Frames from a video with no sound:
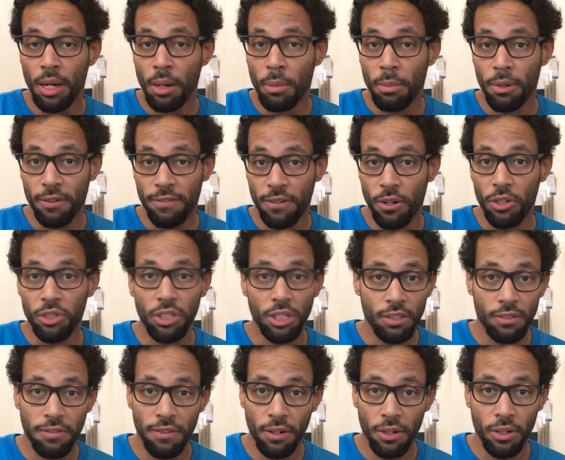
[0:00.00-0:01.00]
But first
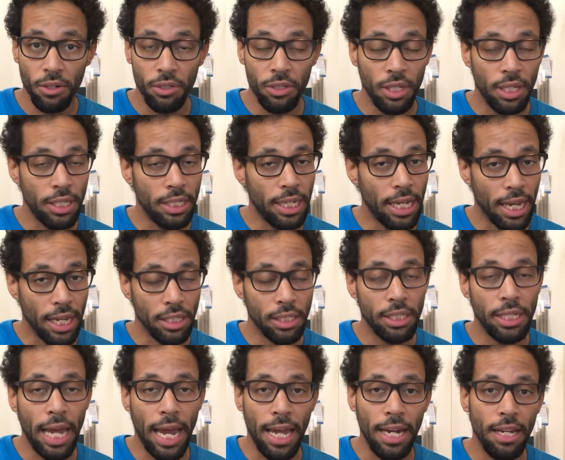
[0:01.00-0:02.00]
things first, yes,
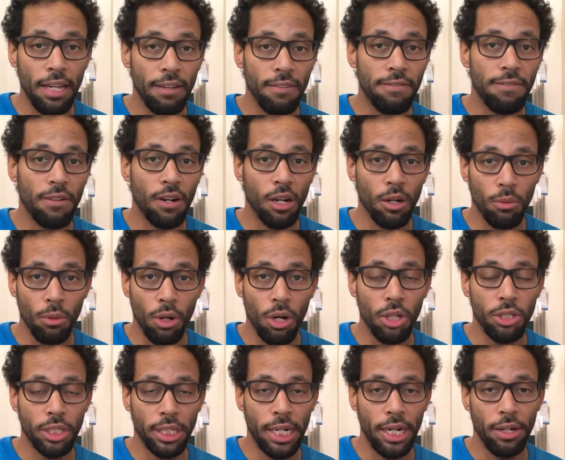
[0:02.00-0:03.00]
gaining firewall
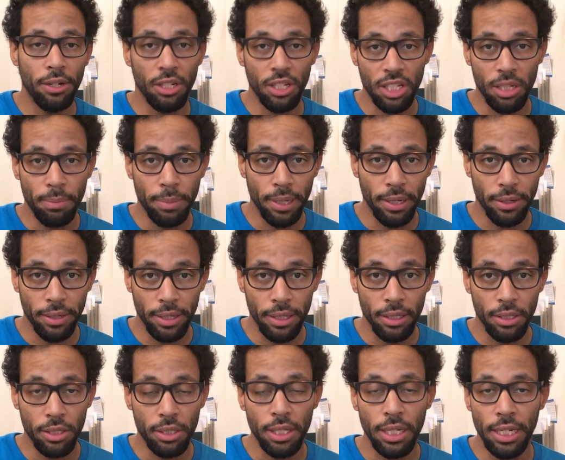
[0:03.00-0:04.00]
security
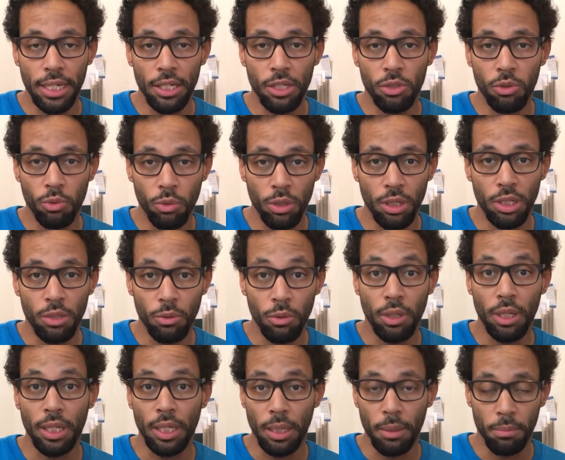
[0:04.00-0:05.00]
experience is really,
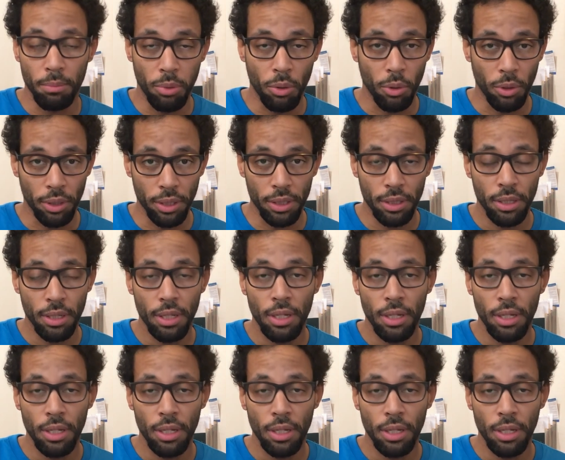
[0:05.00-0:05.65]
really important.